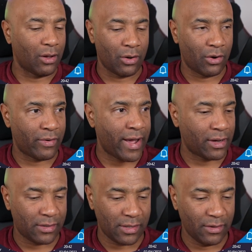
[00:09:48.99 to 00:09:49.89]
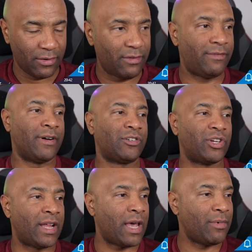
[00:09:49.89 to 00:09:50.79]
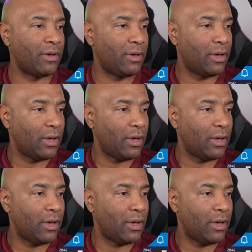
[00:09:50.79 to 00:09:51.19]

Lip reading: correct function name.